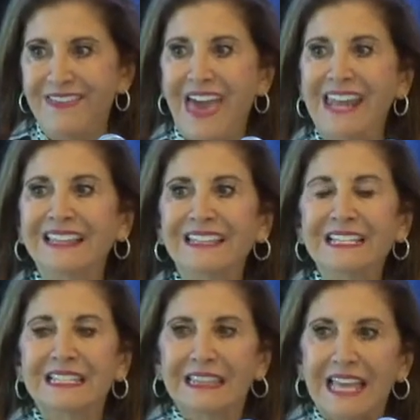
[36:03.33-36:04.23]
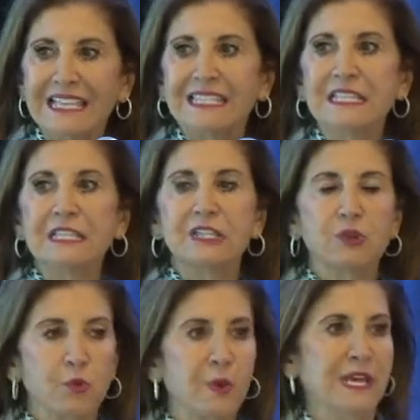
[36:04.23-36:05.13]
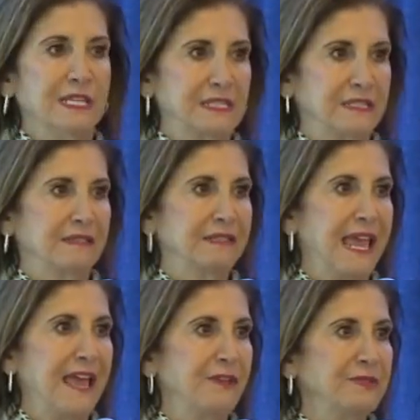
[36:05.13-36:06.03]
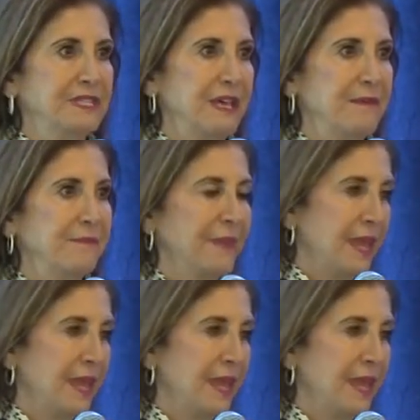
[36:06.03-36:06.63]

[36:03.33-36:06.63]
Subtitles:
That at least lessens the risk down some.